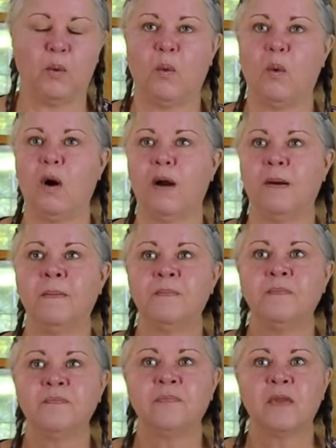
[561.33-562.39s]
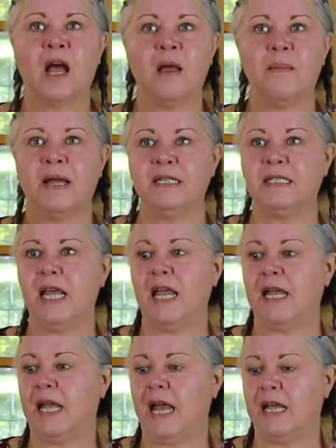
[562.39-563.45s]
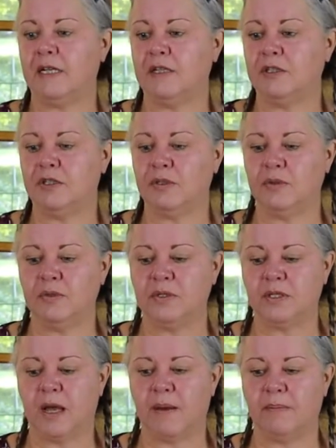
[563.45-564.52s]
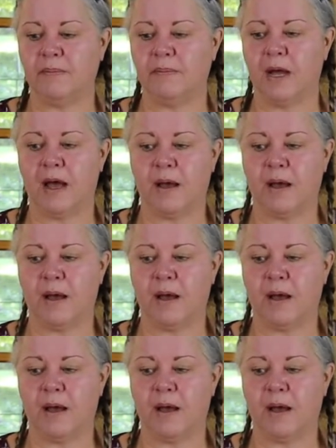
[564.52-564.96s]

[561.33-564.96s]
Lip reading: Or I might take and do some